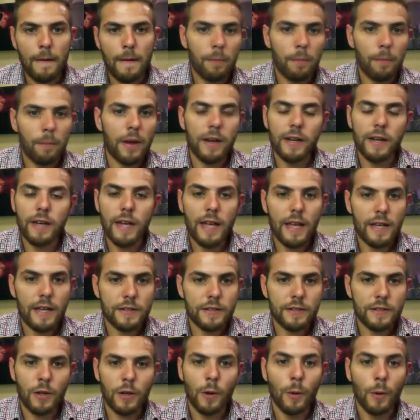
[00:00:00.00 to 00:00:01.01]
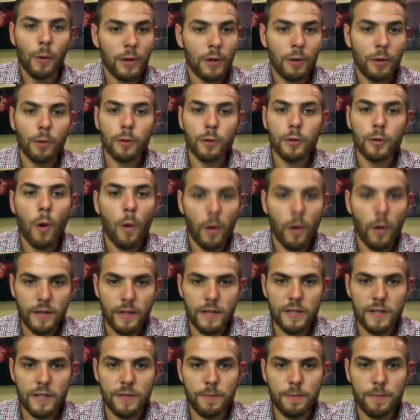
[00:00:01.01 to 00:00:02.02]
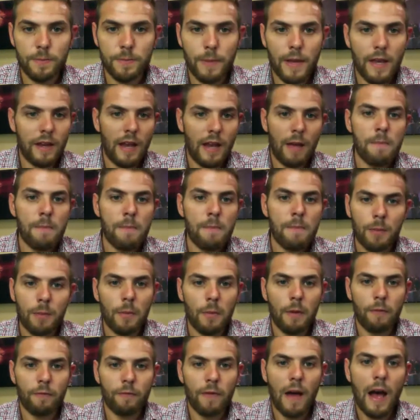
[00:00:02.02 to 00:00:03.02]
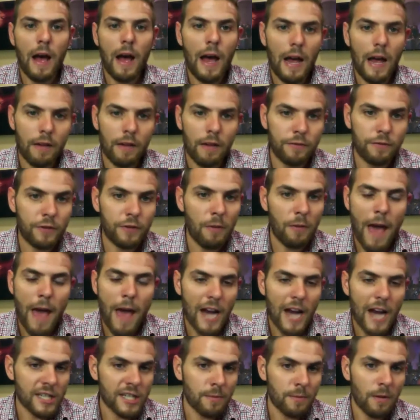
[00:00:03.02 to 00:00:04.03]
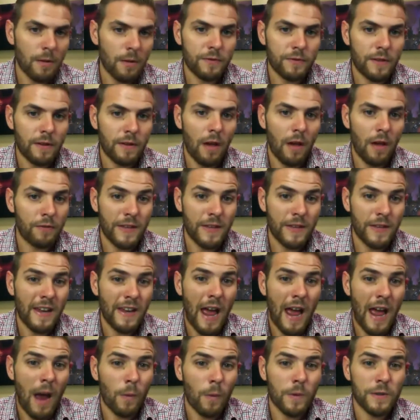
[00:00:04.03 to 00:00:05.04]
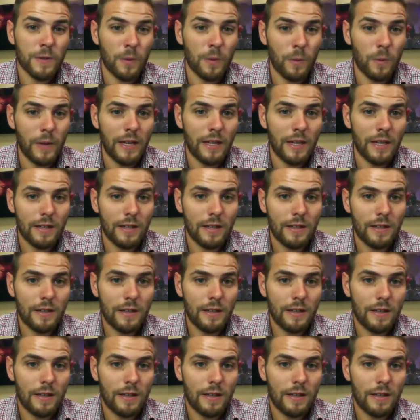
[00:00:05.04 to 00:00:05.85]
But it is you're going to spend a minimum of 5 to a maximum of 10 hours a week,